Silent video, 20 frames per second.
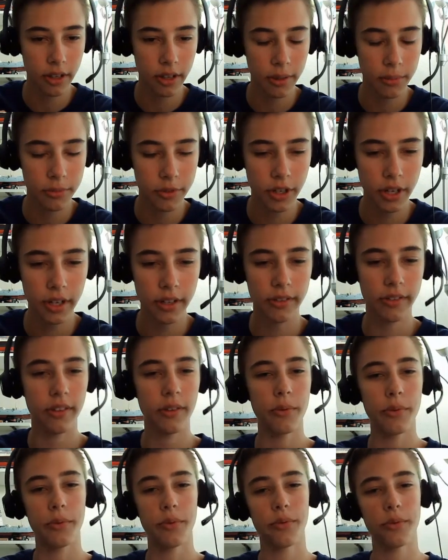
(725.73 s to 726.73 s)
I'm trying to see
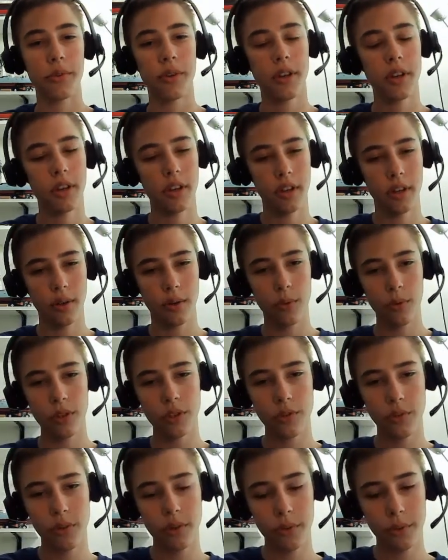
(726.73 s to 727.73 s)
which
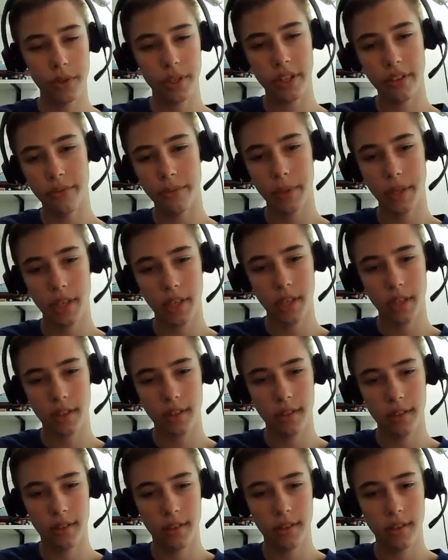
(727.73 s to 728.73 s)
one would give me
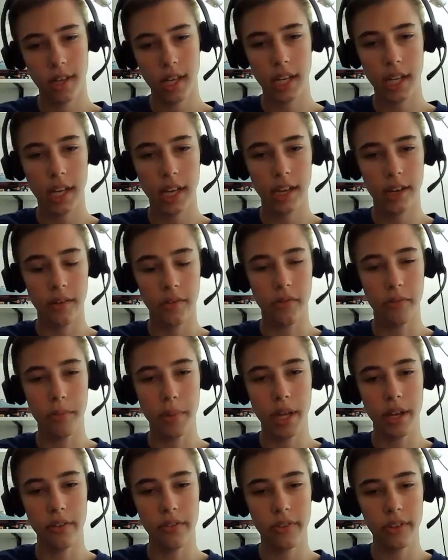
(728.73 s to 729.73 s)
any kind of
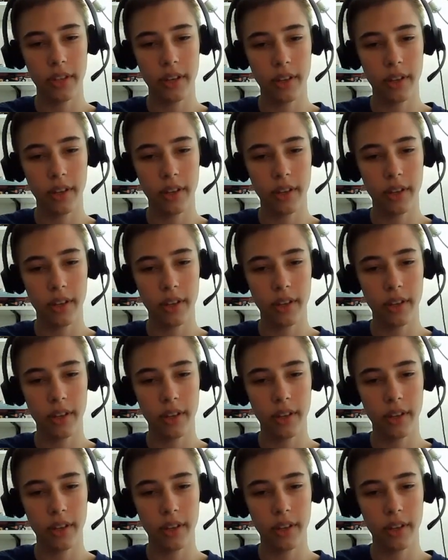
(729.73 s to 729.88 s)
benefit.